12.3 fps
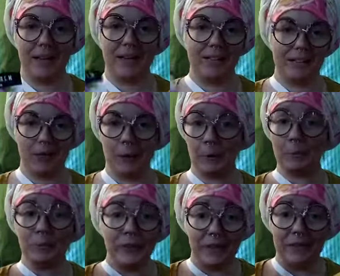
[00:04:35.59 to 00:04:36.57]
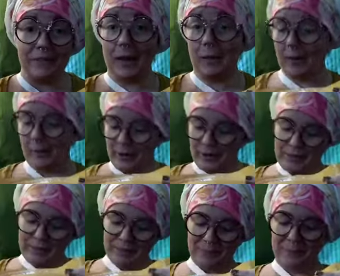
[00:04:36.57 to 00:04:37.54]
because you know we love the hummingbirds.